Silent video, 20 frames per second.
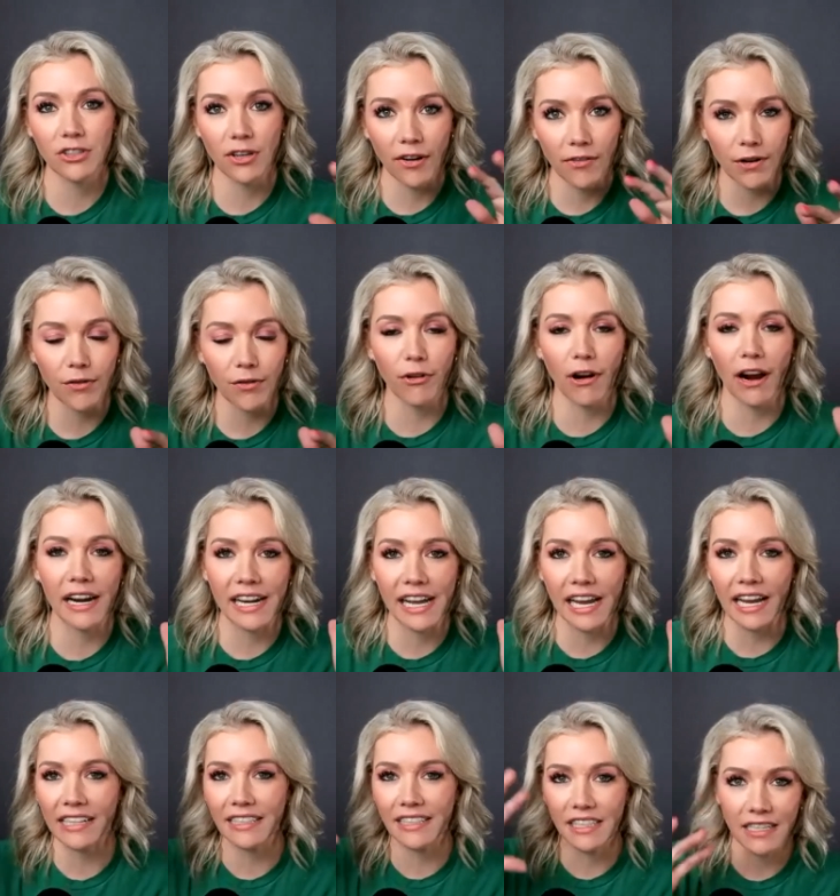So every
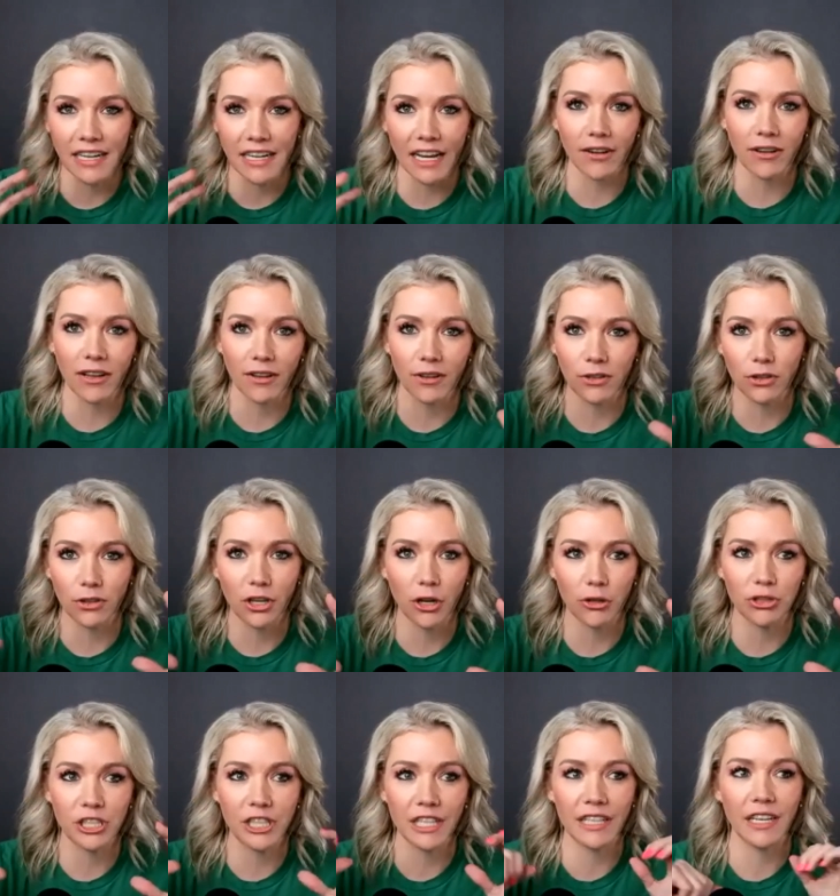Friday, I send out a little
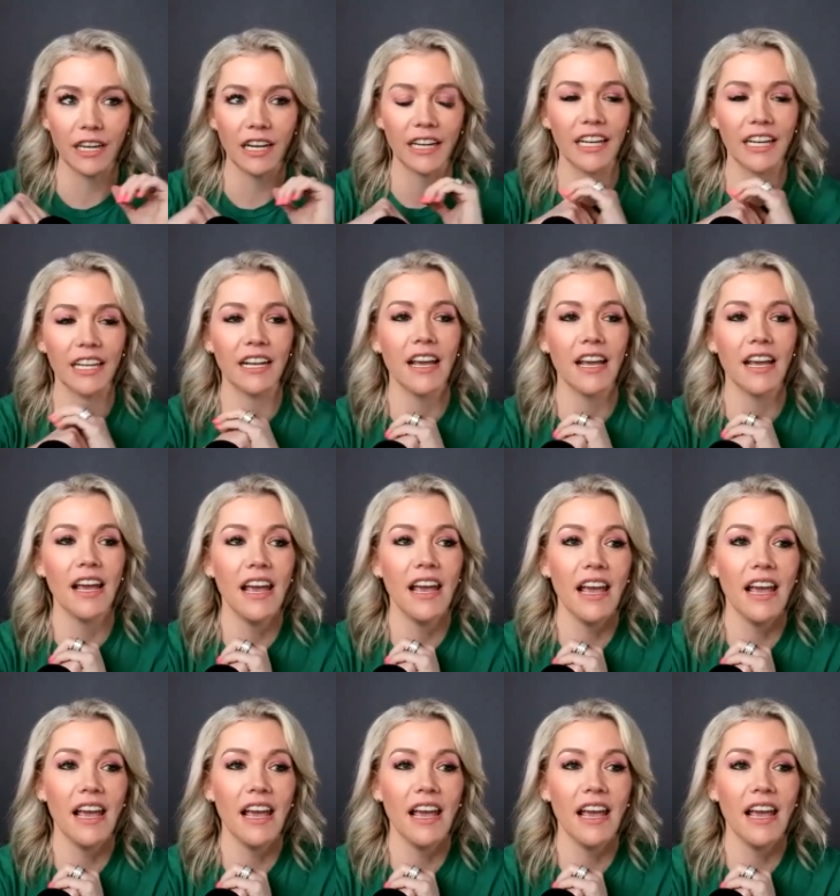coaching nugget,